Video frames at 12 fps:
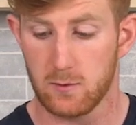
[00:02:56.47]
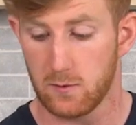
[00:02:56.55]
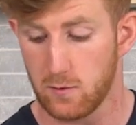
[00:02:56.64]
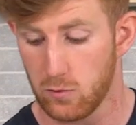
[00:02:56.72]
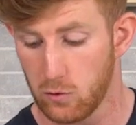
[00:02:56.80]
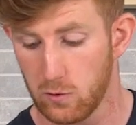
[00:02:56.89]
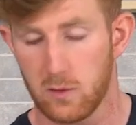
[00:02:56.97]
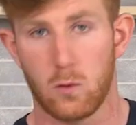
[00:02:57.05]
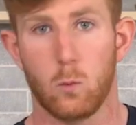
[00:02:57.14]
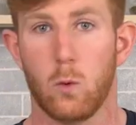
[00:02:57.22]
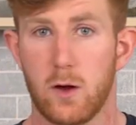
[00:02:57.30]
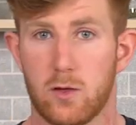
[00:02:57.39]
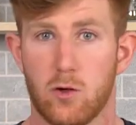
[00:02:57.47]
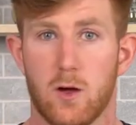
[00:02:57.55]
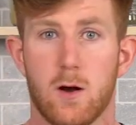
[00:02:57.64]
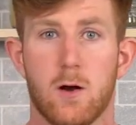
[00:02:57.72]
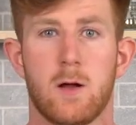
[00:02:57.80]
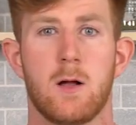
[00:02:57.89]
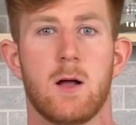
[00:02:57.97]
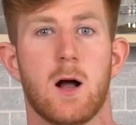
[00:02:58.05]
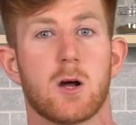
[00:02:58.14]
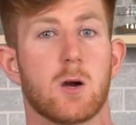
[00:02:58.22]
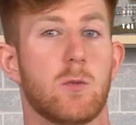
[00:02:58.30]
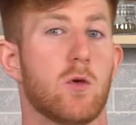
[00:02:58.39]
So this is just a white cheddar.
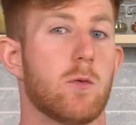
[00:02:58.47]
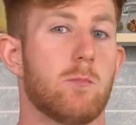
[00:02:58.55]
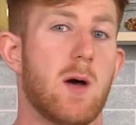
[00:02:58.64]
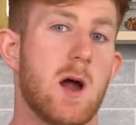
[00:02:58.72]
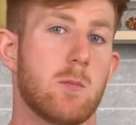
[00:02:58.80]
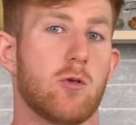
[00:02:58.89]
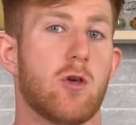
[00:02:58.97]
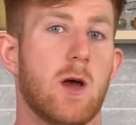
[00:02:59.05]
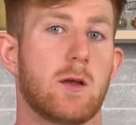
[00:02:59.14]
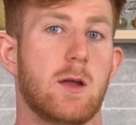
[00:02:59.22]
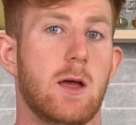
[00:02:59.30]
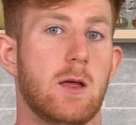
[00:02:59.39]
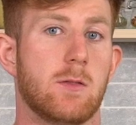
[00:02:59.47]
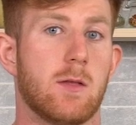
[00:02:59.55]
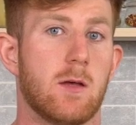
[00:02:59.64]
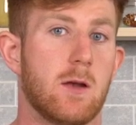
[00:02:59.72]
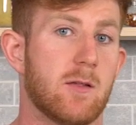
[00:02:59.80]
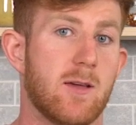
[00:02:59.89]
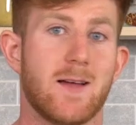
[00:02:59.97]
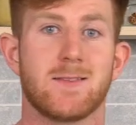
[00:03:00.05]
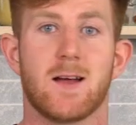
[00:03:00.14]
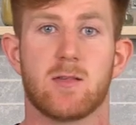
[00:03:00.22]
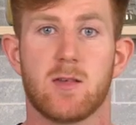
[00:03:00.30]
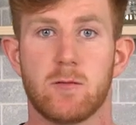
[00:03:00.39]
I'm going to be using Parmesan in the
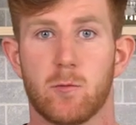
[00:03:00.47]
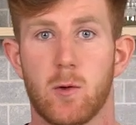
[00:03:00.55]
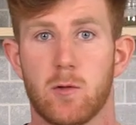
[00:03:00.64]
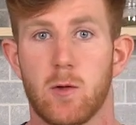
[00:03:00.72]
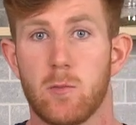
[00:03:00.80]
lasagna itself as well.